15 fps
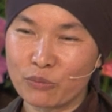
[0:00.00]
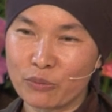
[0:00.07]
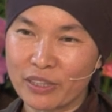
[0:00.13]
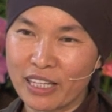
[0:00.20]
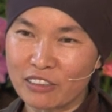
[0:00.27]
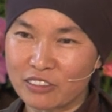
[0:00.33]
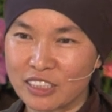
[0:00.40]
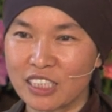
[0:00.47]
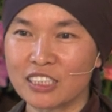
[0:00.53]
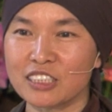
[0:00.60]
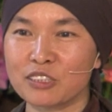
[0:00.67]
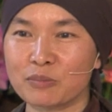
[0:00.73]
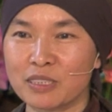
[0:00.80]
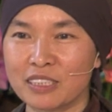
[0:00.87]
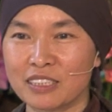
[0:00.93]
without
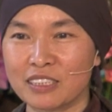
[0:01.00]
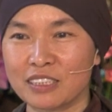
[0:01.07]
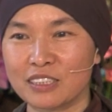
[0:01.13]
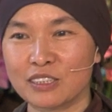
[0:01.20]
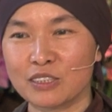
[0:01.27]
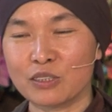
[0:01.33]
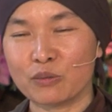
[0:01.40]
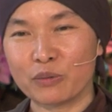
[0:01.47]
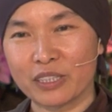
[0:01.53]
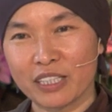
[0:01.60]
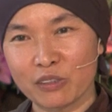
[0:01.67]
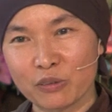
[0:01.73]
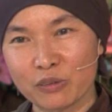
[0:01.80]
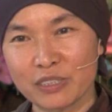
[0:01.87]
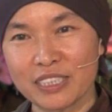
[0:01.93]
judgment,
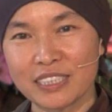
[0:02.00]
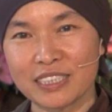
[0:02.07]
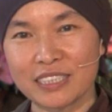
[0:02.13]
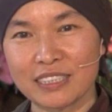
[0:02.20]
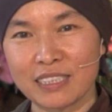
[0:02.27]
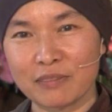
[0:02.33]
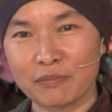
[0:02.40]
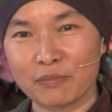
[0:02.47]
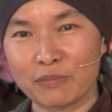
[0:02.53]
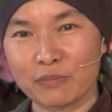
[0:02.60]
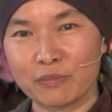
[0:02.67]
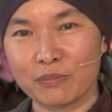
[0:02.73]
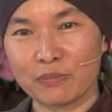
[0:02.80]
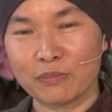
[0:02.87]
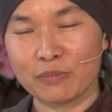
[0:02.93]
without criticism,
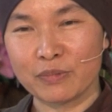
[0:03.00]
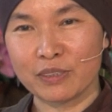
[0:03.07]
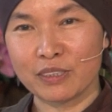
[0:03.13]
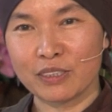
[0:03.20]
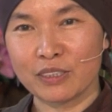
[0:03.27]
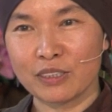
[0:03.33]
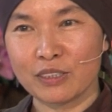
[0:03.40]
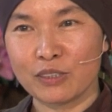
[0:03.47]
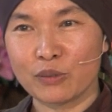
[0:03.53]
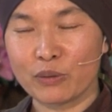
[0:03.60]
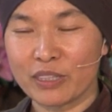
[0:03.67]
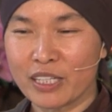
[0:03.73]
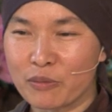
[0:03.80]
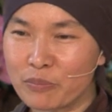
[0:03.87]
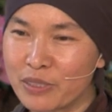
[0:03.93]

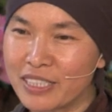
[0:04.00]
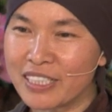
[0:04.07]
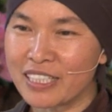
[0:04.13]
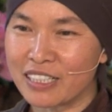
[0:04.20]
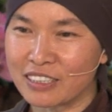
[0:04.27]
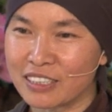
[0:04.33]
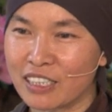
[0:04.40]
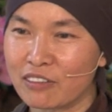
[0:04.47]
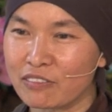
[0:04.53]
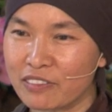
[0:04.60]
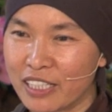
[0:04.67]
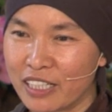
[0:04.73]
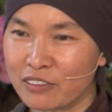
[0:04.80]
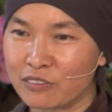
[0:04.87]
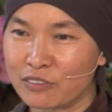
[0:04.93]
without beating ourselves
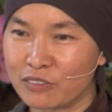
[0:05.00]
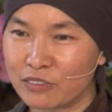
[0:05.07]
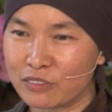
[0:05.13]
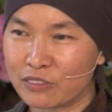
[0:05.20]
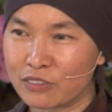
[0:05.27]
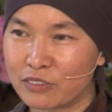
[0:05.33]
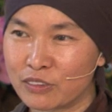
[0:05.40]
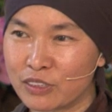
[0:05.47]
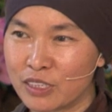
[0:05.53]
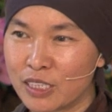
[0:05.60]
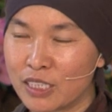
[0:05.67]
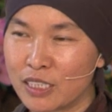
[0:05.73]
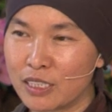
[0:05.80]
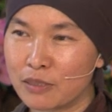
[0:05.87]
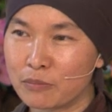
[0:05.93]
down,
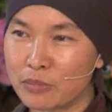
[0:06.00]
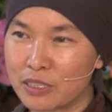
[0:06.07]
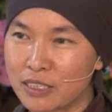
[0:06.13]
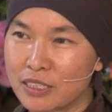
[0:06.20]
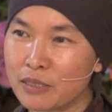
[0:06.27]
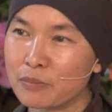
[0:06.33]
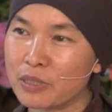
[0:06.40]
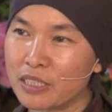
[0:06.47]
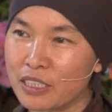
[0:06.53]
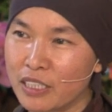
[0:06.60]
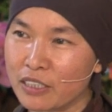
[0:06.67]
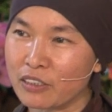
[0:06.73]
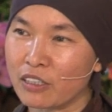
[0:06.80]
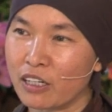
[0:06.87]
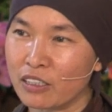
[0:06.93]
but simply
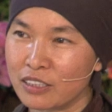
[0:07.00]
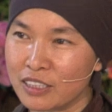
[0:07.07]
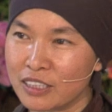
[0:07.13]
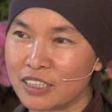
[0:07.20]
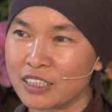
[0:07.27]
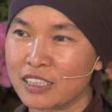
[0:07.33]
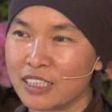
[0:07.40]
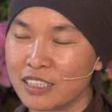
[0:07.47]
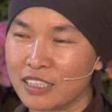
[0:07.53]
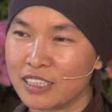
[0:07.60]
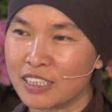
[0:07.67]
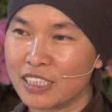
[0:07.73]
acknowledging it.